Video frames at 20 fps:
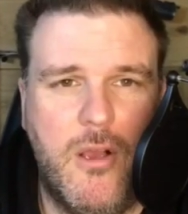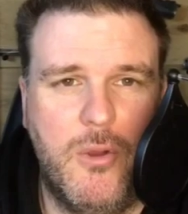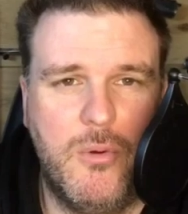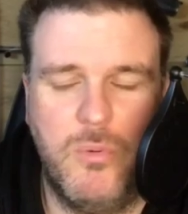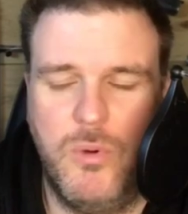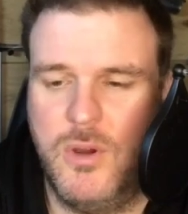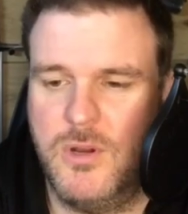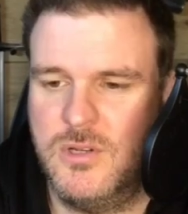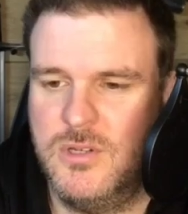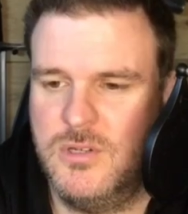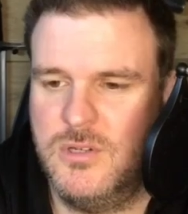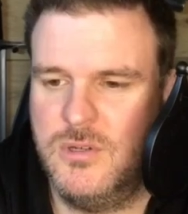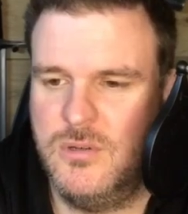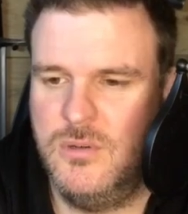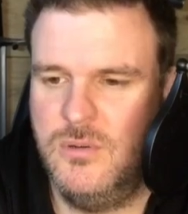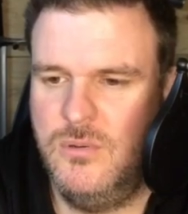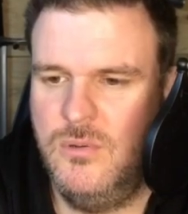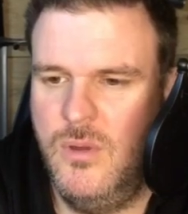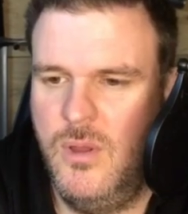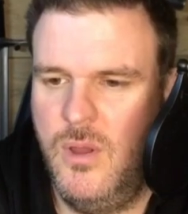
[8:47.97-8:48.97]
work to
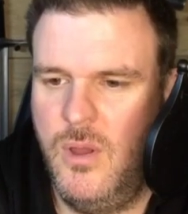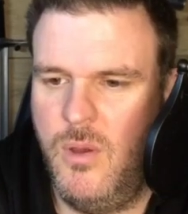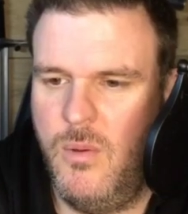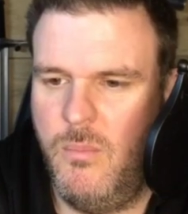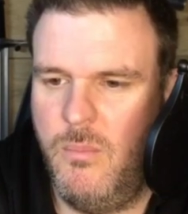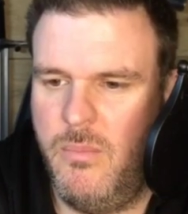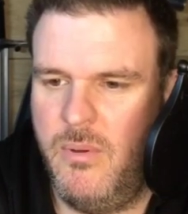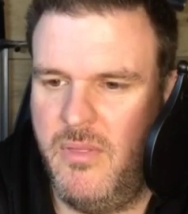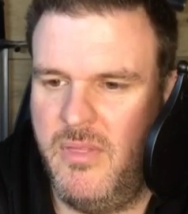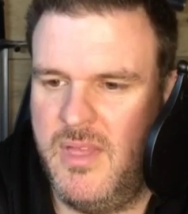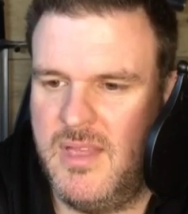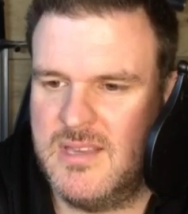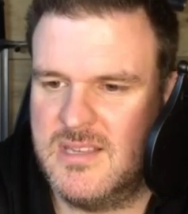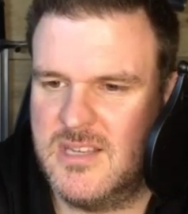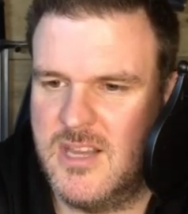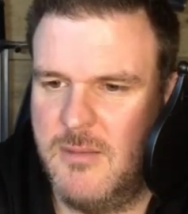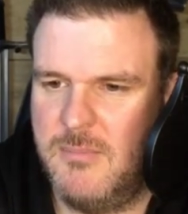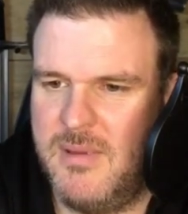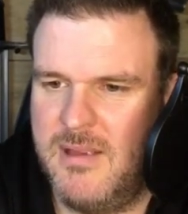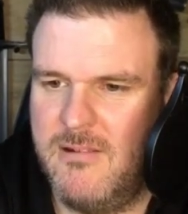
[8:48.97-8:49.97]
do, but that's
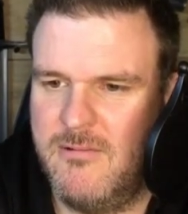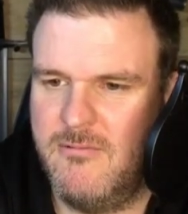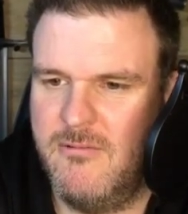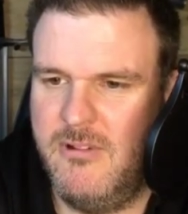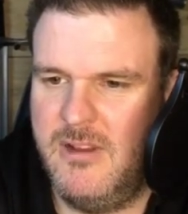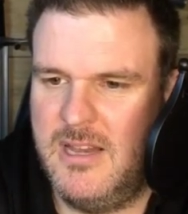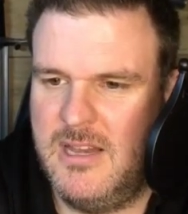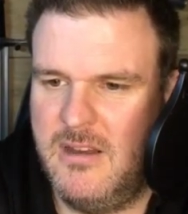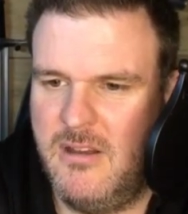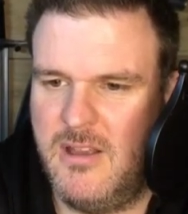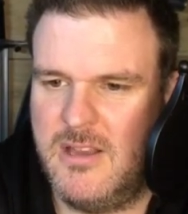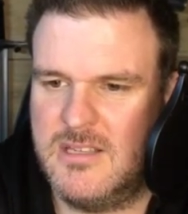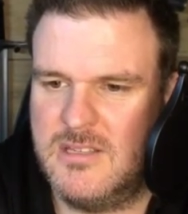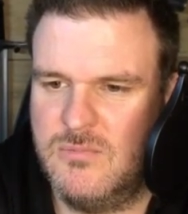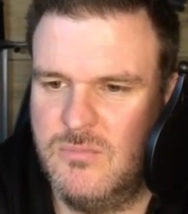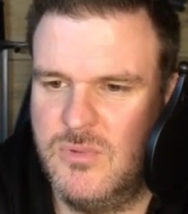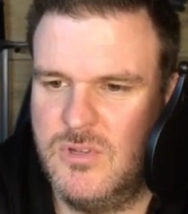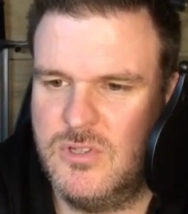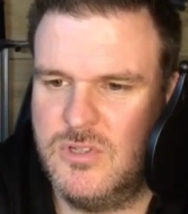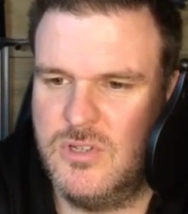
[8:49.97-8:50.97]
come out really nice.
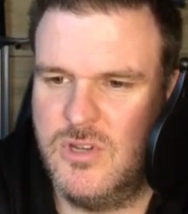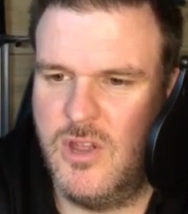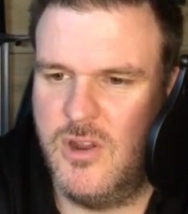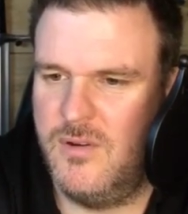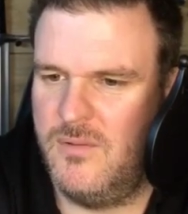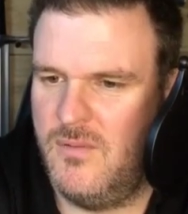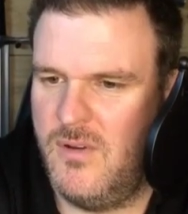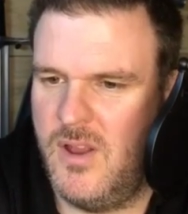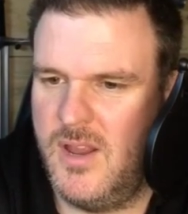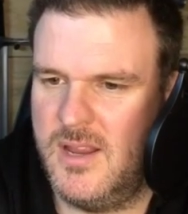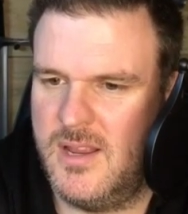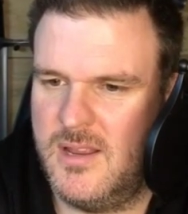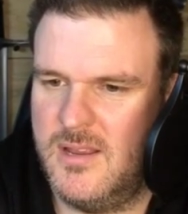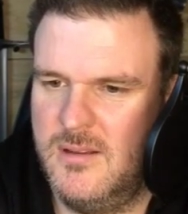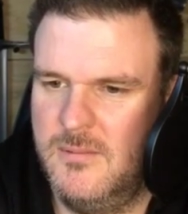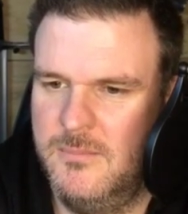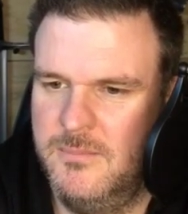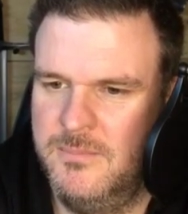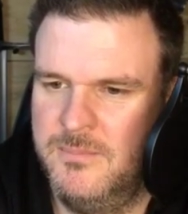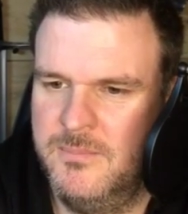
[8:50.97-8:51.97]
And once you kind of like
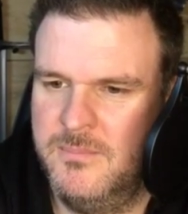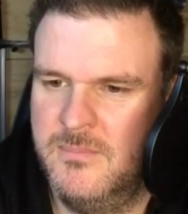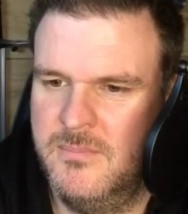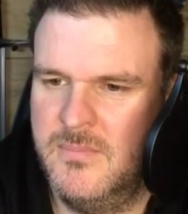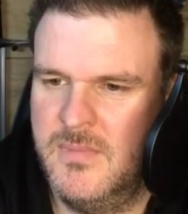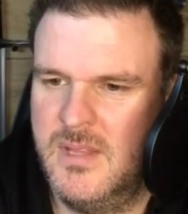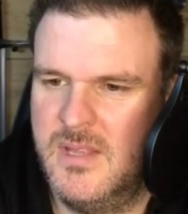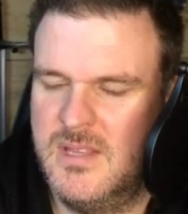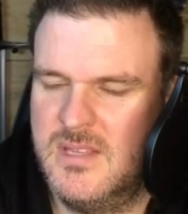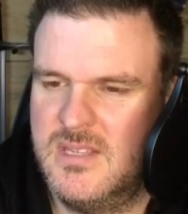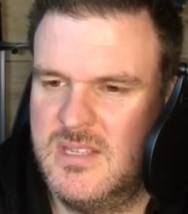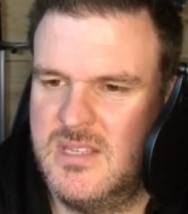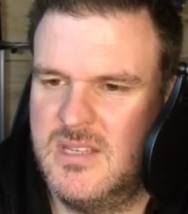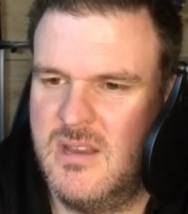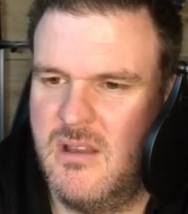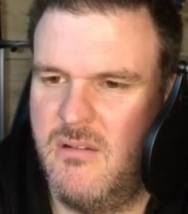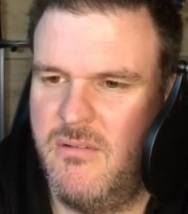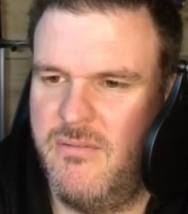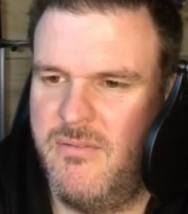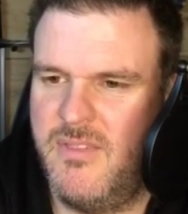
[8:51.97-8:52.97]

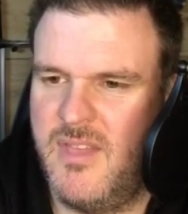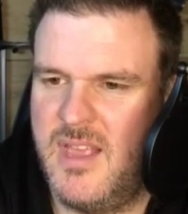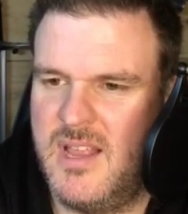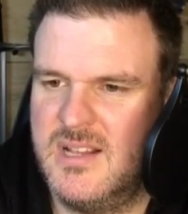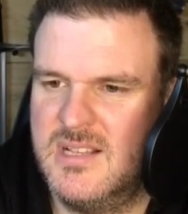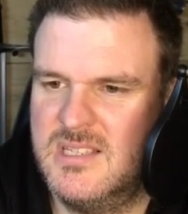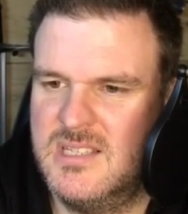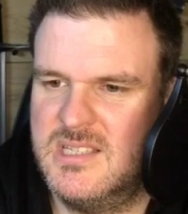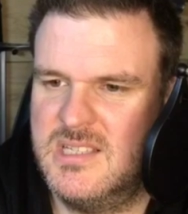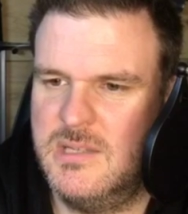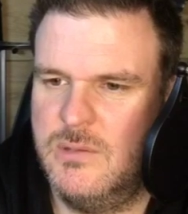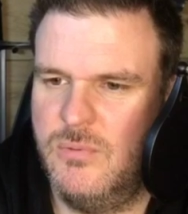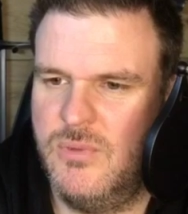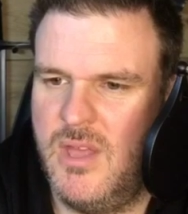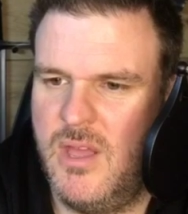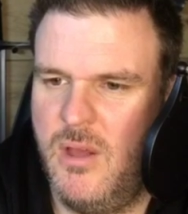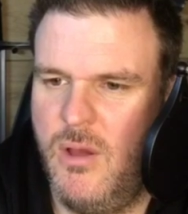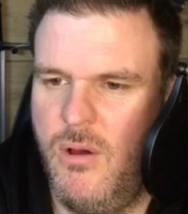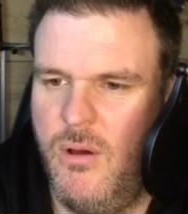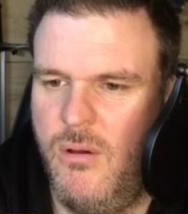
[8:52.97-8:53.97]
stuff that and seal
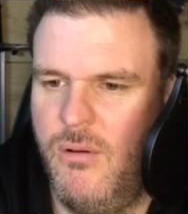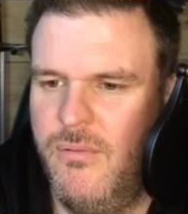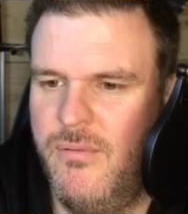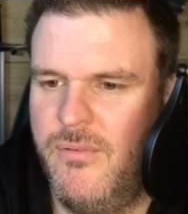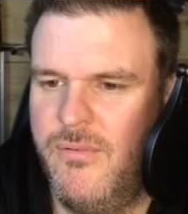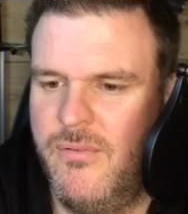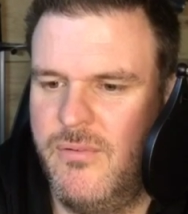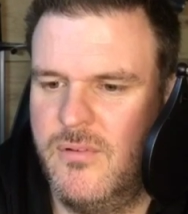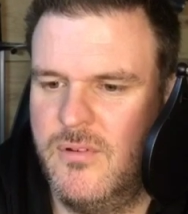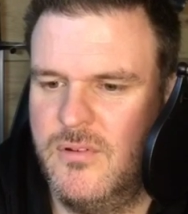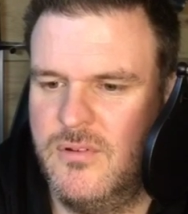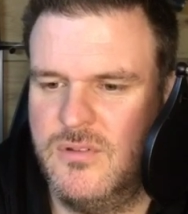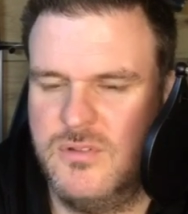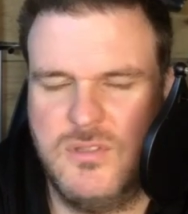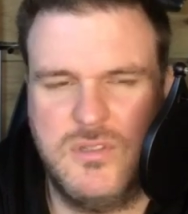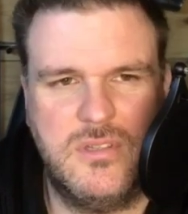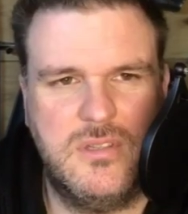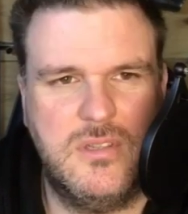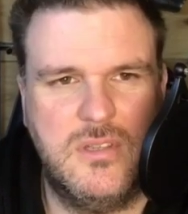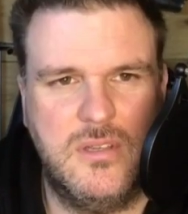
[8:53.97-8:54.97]
that off,
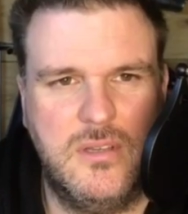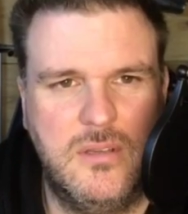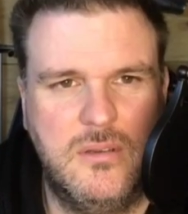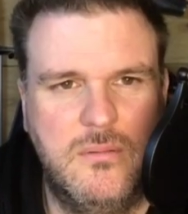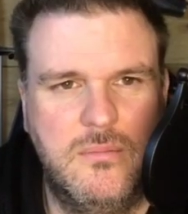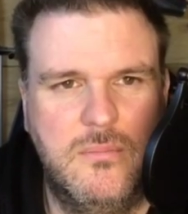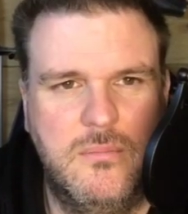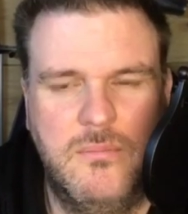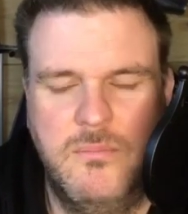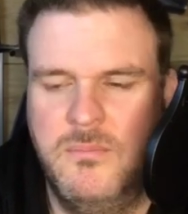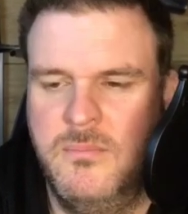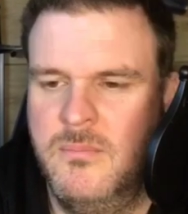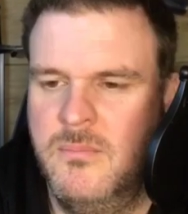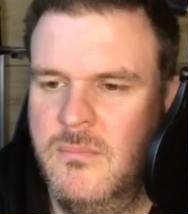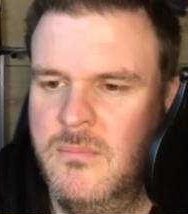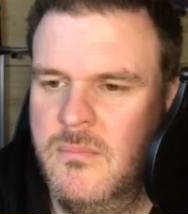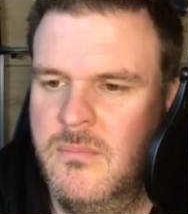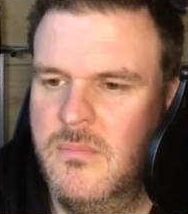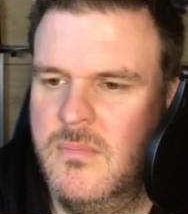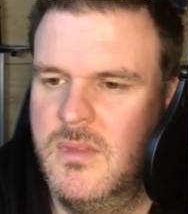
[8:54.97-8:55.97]
because the
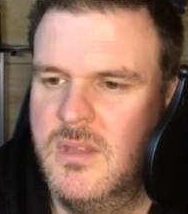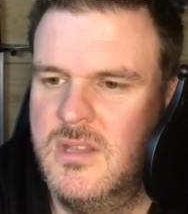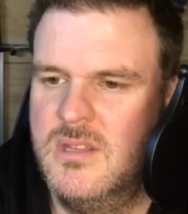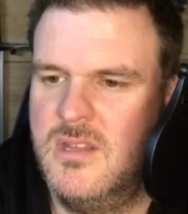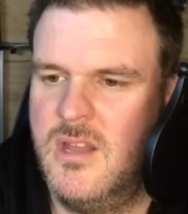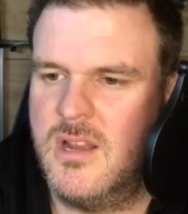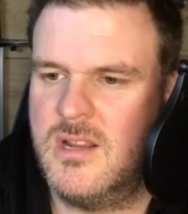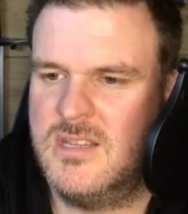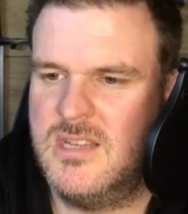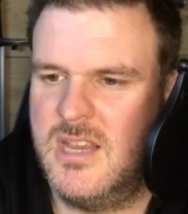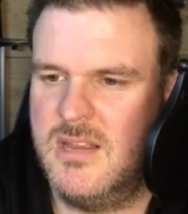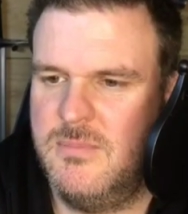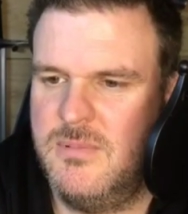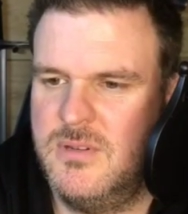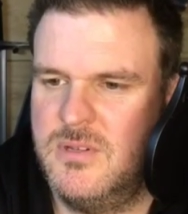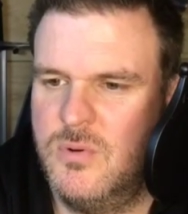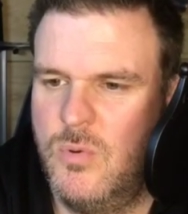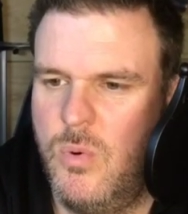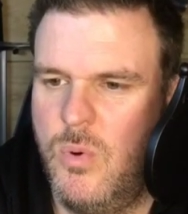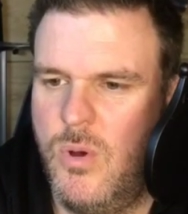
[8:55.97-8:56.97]
duct tape
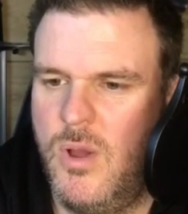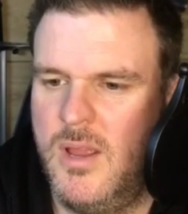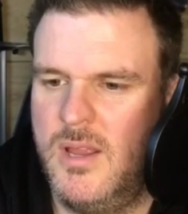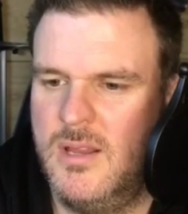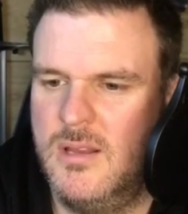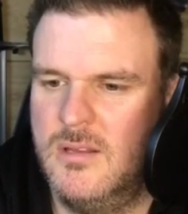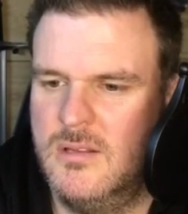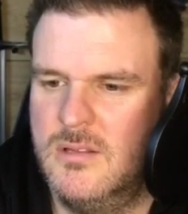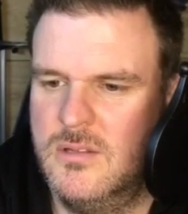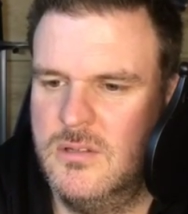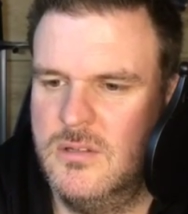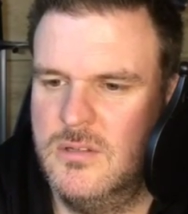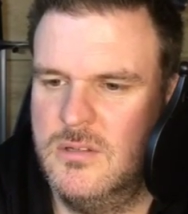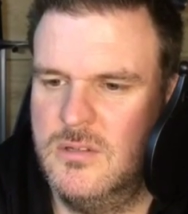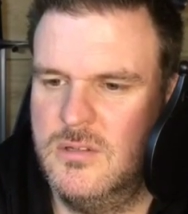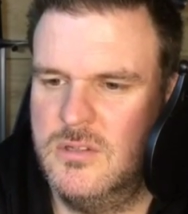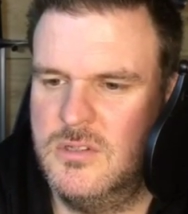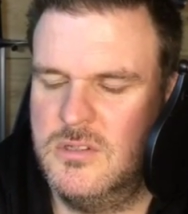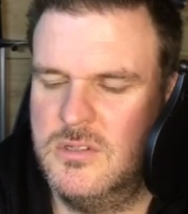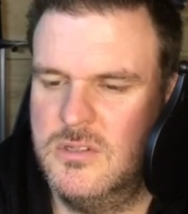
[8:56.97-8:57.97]
is quite
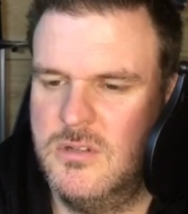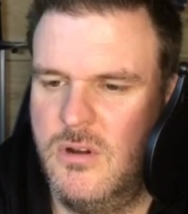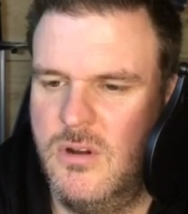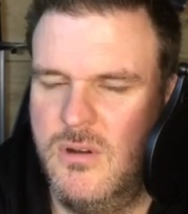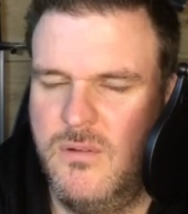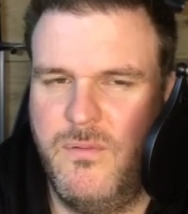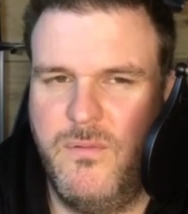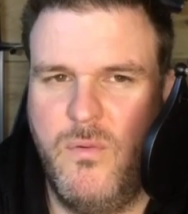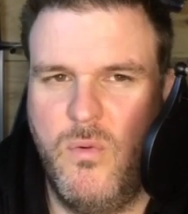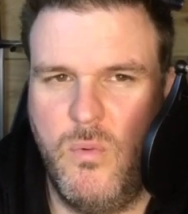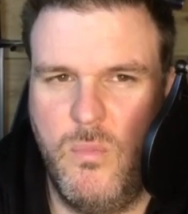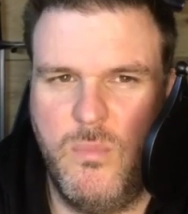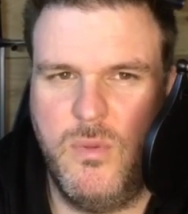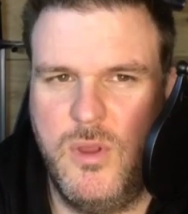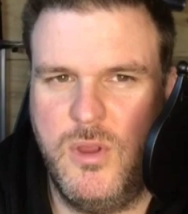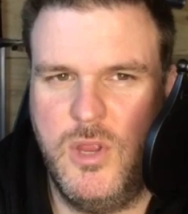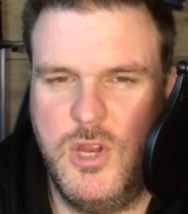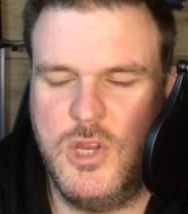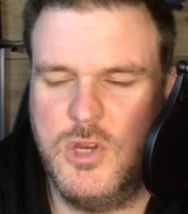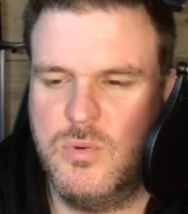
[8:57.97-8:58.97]
solid form, but
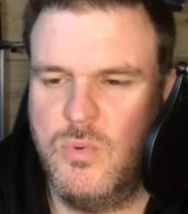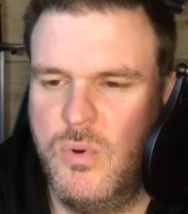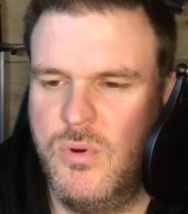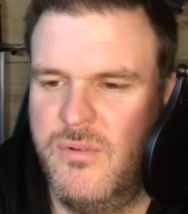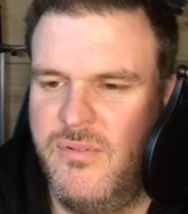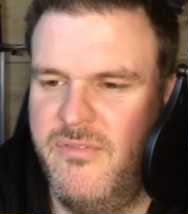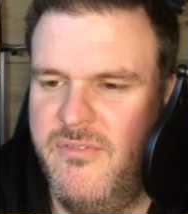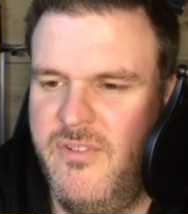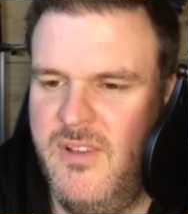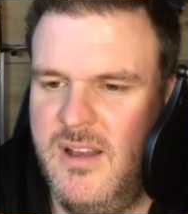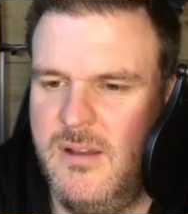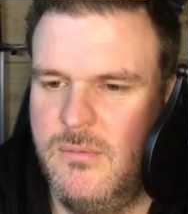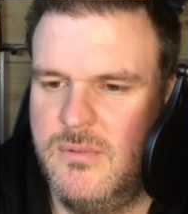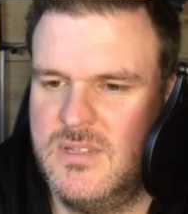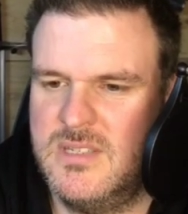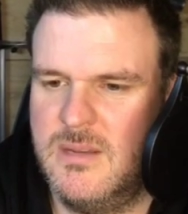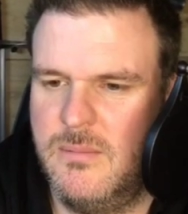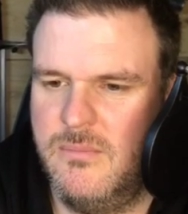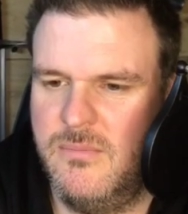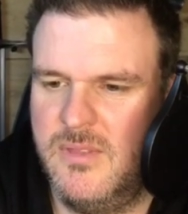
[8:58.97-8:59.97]
you just want to fill it with
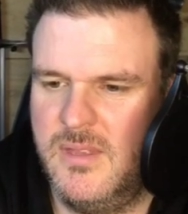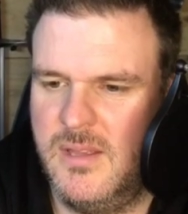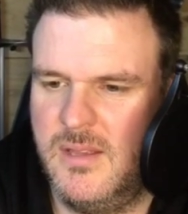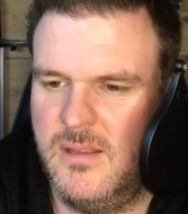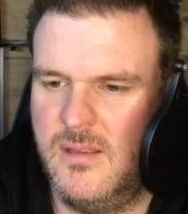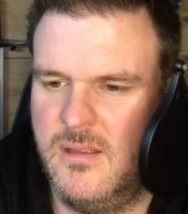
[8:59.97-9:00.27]
something and